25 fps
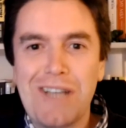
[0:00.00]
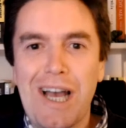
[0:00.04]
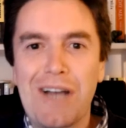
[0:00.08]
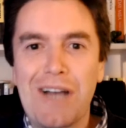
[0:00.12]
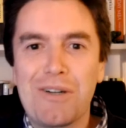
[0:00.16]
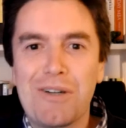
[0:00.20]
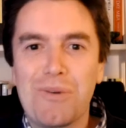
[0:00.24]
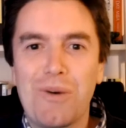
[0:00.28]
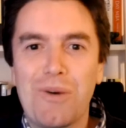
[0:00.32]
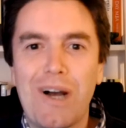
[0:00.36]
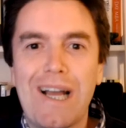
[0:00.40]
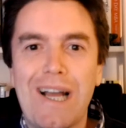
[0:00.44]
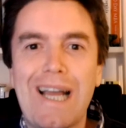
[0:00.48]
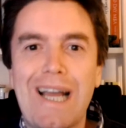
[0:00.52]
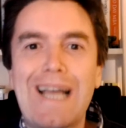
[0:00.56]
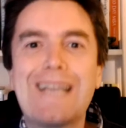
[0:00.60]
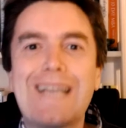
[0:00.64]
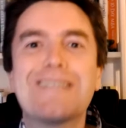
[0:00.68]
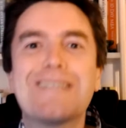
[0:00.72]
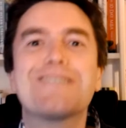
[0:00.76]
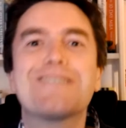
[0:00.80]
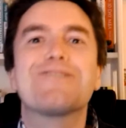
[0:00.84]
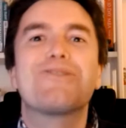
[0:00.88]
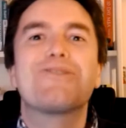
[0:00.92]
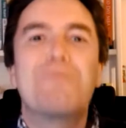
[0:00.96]
how do I
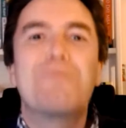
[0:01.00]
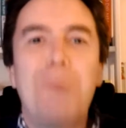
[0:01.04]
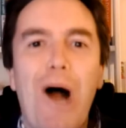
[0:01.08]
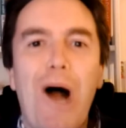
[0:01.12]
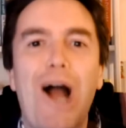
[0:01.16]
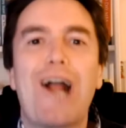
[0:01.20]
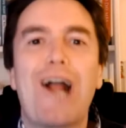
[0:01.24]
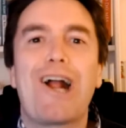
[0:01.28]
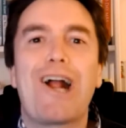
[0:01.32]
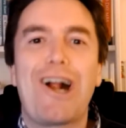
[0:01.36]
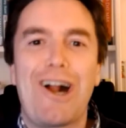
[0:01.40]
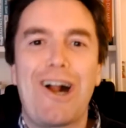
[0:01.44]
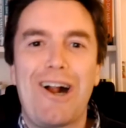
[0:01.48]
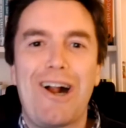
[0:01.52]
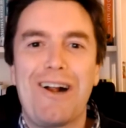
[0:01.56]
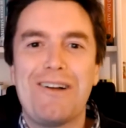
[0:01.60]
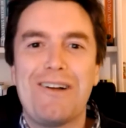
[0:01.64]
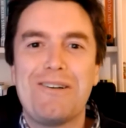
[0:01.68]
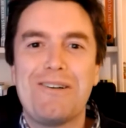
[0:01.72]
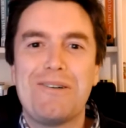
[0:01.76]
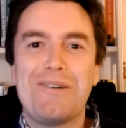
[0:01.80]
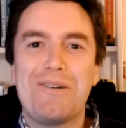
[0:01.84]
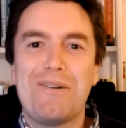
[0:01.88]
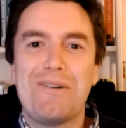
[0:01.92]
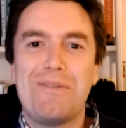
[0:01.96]
inspire
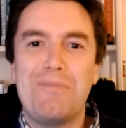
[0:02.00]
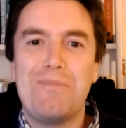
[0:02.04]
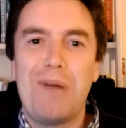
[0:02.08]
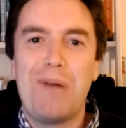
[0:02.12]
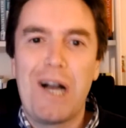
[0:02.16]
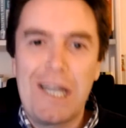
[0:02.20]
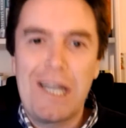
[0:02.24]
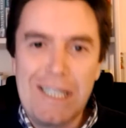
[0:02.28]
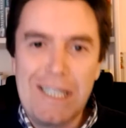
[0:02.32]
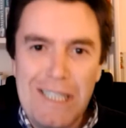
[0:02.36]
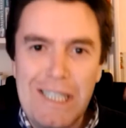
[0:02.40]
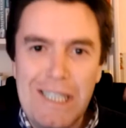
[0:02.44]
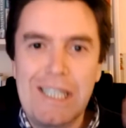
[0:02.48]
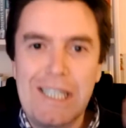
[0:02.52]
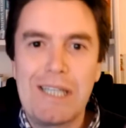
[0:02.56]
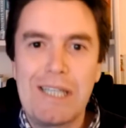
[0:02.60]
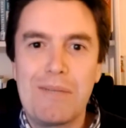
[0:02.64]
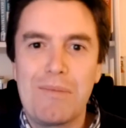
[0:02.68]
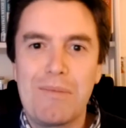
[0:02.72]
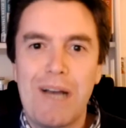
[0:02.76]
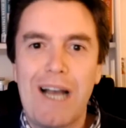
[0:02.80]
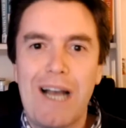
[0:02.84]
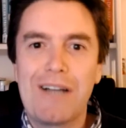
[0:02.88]
my team?